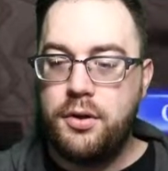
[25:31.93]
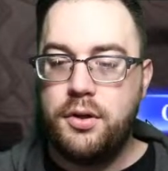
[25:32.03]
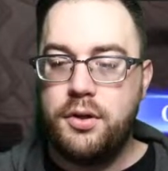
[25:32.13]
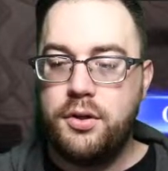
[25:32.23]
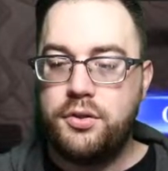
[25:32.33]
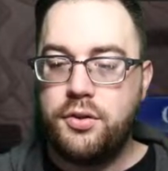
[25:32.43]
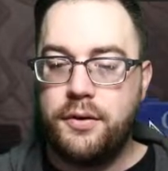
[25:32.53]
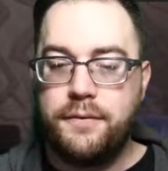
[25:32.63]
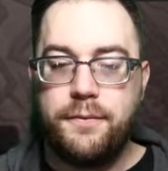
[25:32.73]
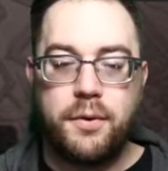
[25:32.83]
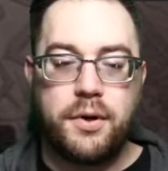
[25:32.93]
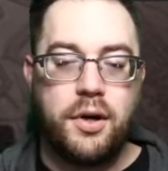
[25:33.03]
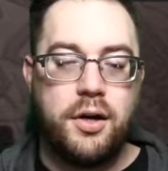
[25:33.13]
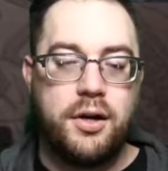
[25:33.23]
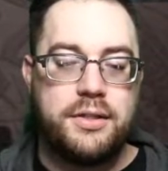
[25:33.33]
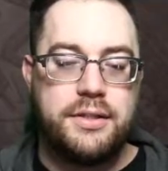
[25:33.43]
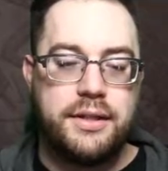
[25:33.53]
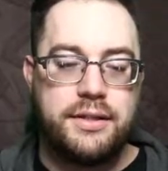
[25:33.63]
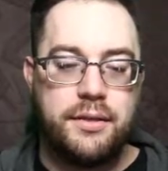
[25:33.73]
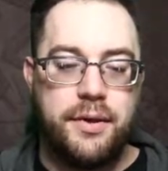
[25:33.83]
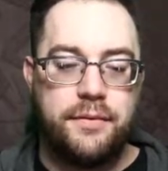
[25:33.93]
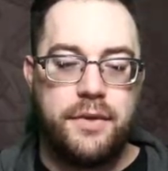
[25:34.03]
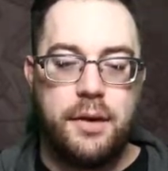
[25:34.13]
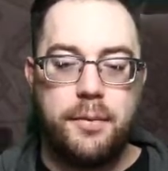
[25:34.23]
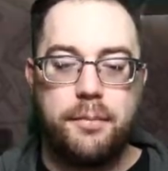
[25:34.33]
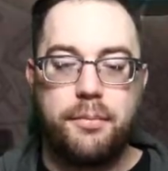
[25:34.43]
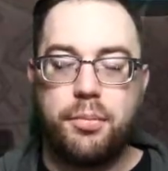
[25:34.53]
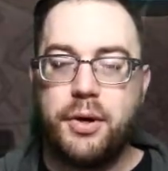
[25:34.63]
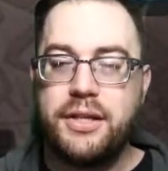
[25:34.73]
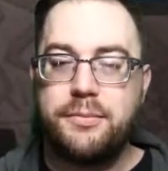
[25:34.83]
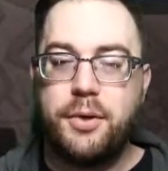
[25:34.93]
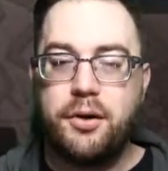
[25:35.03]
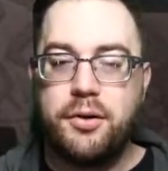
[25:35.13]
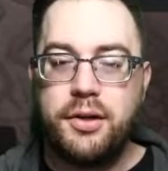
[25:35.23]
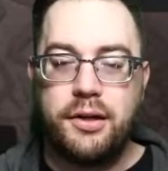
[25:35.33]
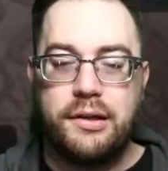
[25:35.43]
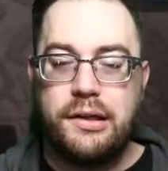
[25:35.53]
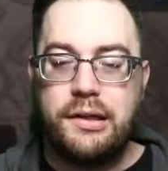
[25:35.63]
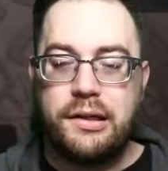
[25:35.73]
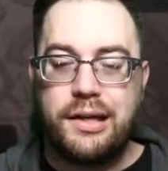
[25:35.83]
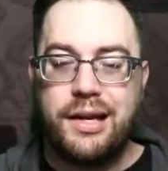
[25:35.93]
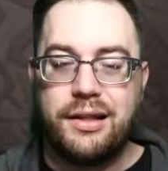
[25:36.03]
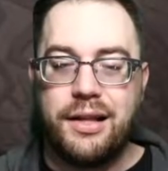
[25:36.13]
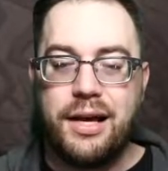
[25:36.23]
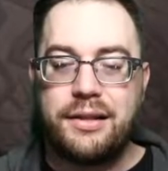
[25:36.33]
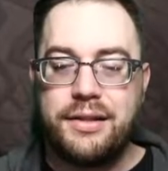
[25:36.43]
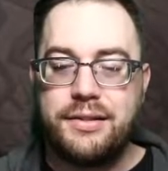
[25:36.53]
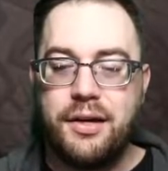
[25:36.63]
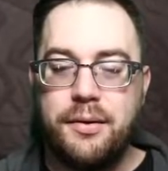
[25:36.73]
Draw 4 cards. Next turn we have double Brazen Borrower to kind of lock this up.